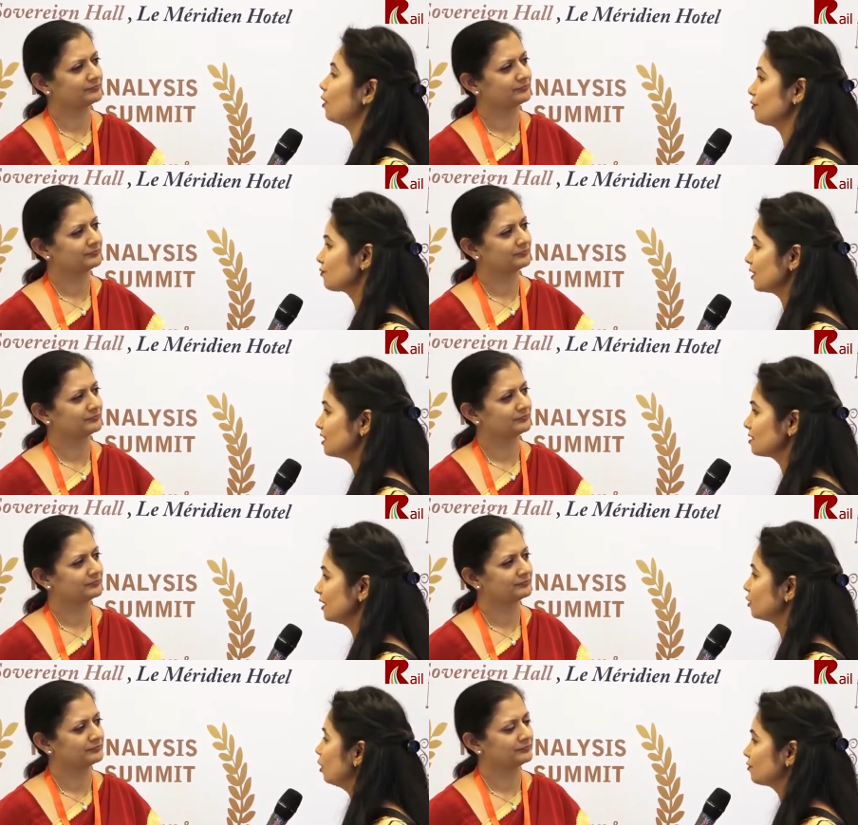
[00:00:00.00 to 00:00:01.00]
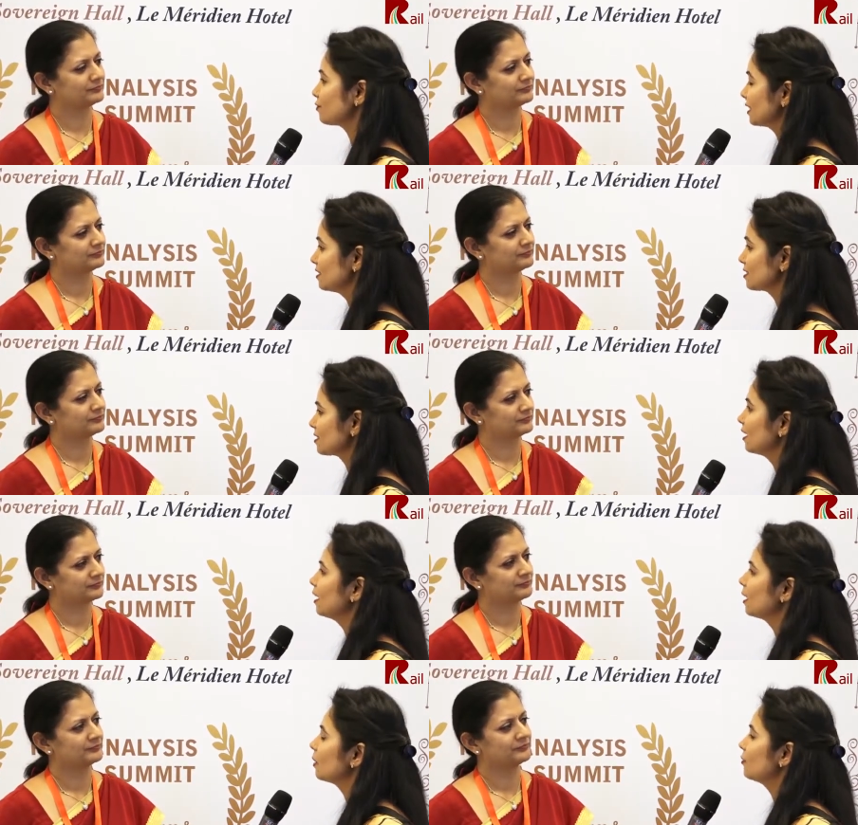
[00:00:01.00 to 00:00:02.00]
Speaker 1: conference, in conference,
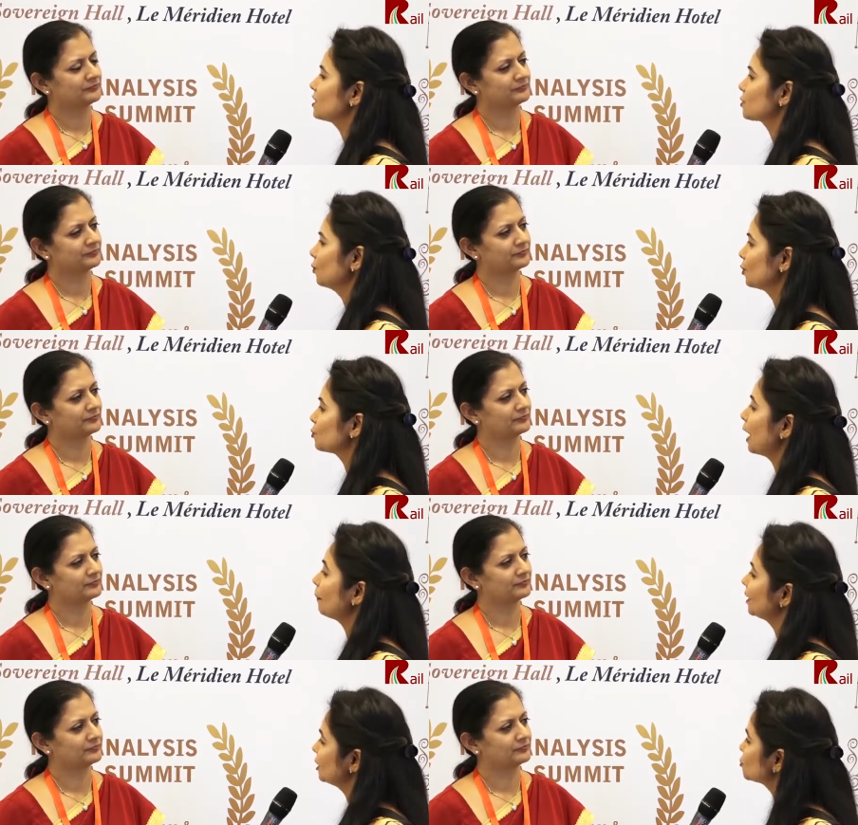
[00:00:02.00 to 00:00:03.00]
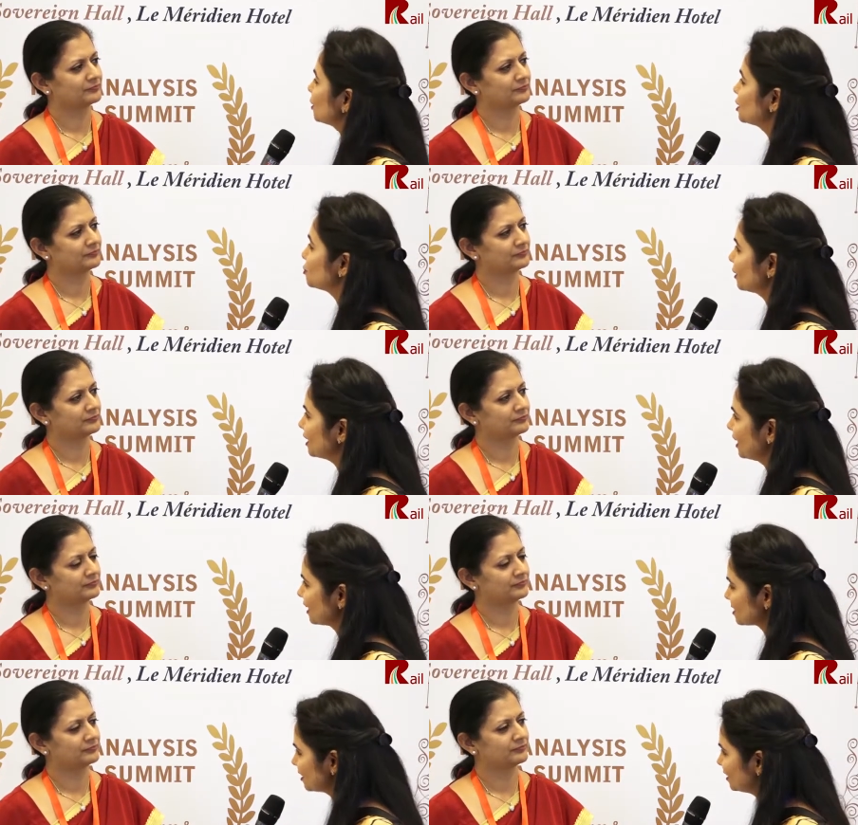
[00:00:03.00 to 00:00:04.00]
which is going to happen in 2020
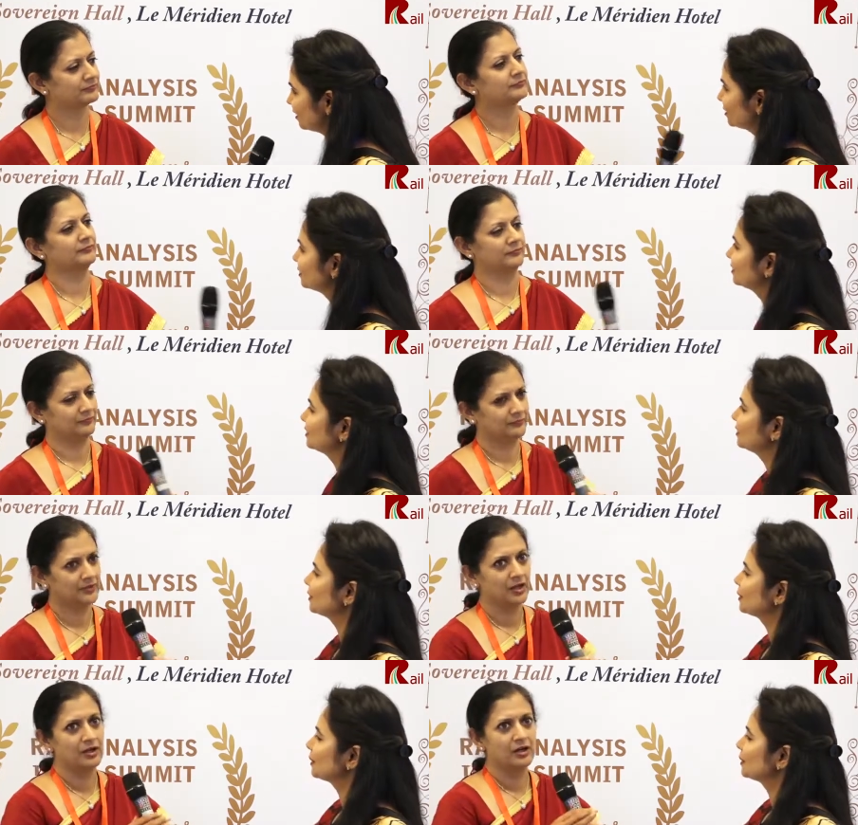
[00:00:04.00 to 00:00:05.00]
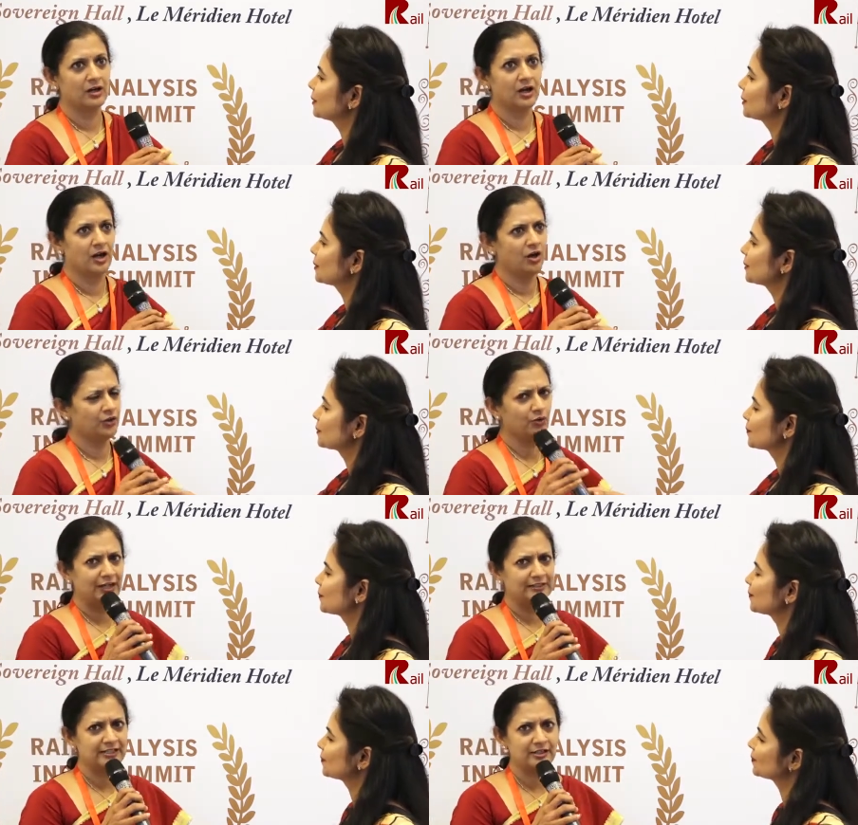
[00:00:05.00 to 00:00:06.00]
next year.
Speaker 2: Oh no,
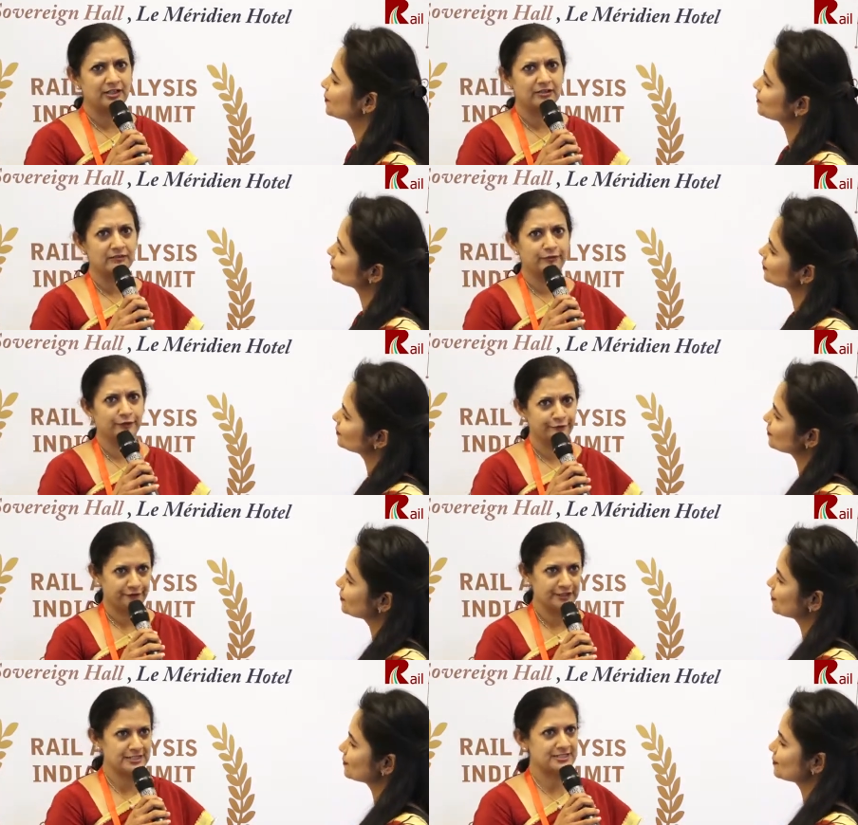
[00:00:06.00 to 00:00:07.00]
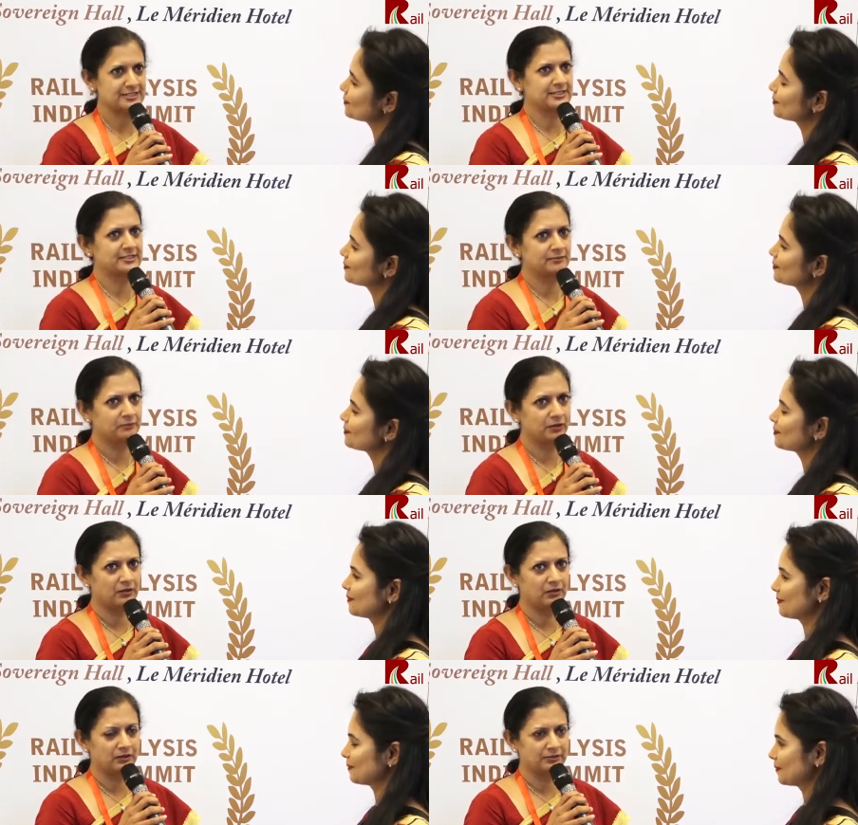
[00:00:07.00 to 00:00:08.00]
I think uh, for the first uh,
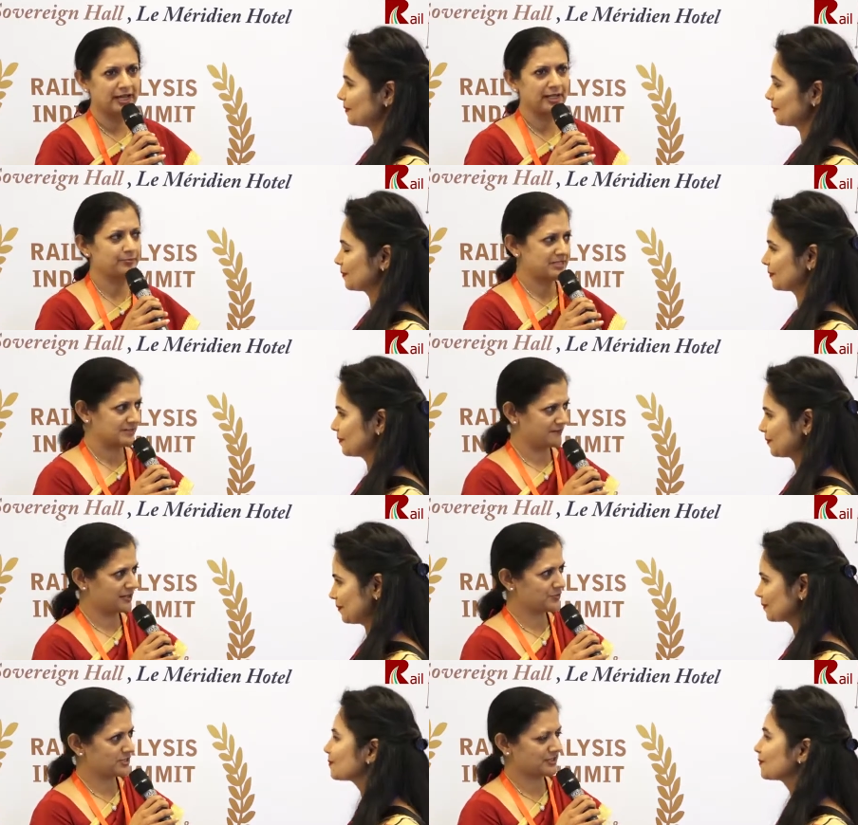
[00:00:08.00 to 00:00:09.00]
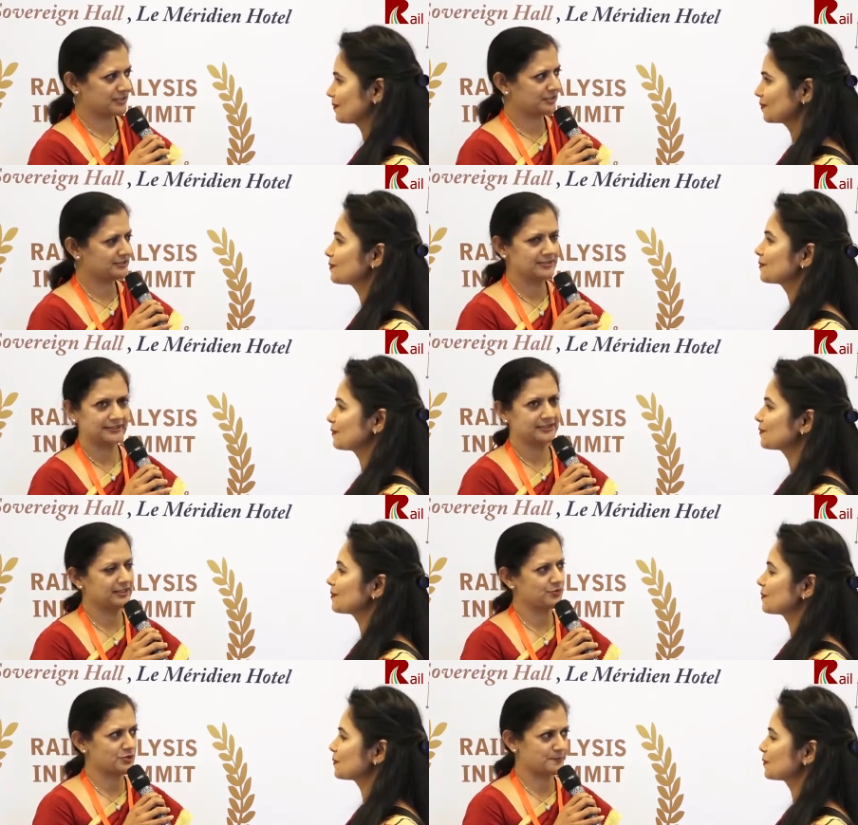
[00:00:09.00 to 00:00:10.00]
uh, time this event was conducted, I
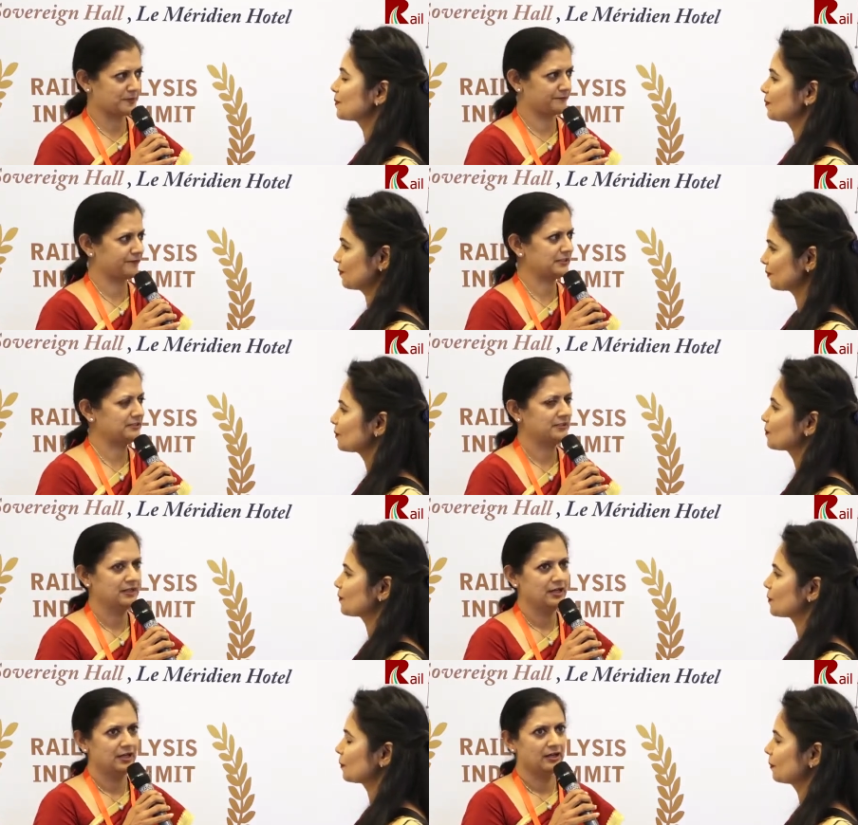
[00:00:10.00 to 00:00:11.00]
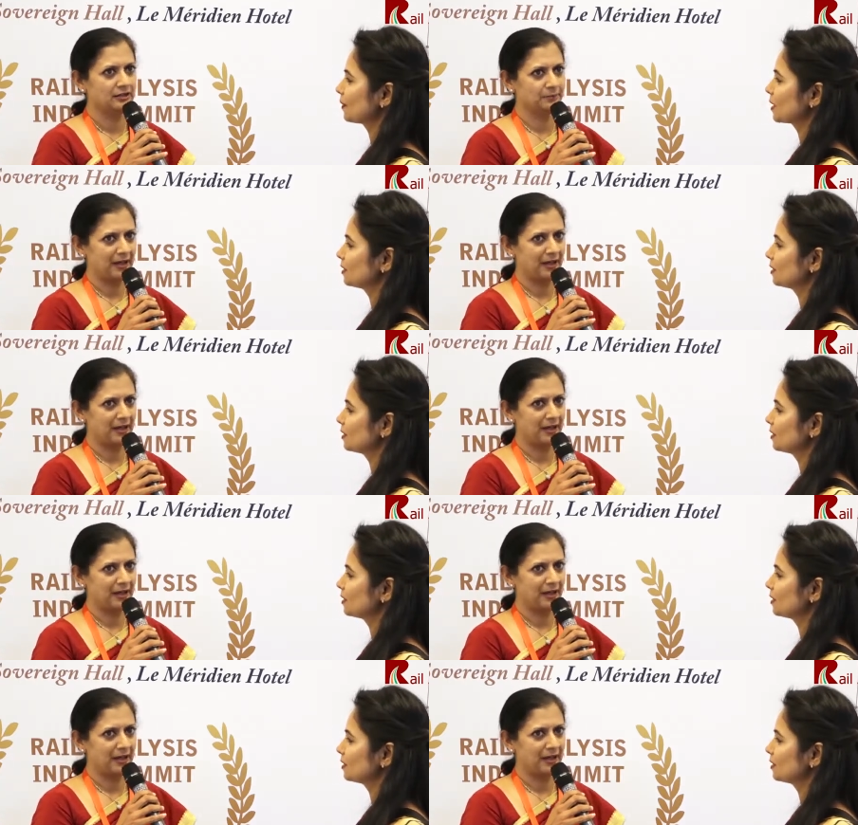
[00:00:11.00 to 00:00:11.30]
think it was perfect. Uh, the